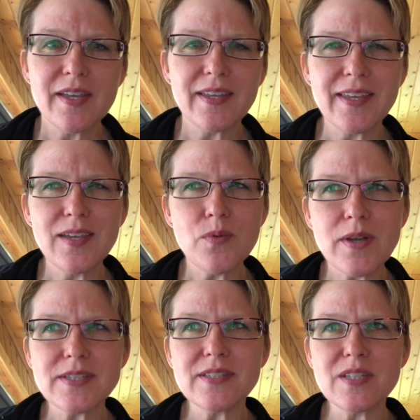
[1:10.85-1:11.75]
He
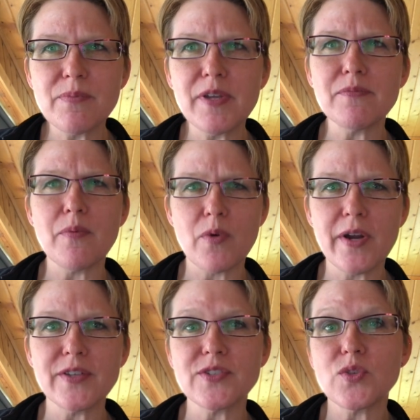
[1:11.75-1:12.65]
wants us to build
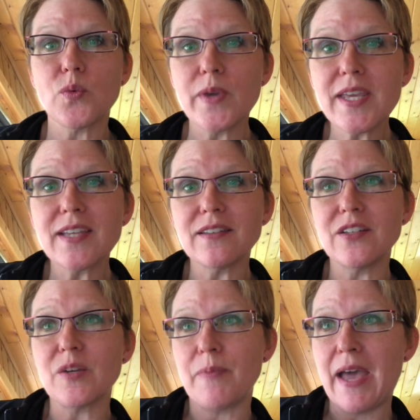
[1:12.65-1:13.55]
memorials so we can
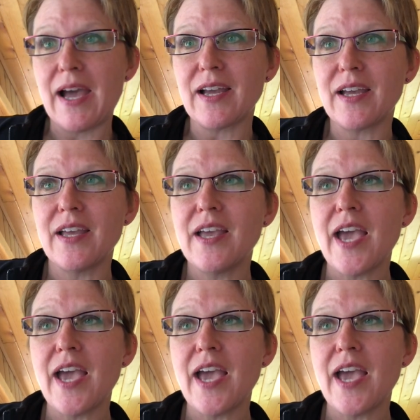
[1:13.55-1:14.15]
look back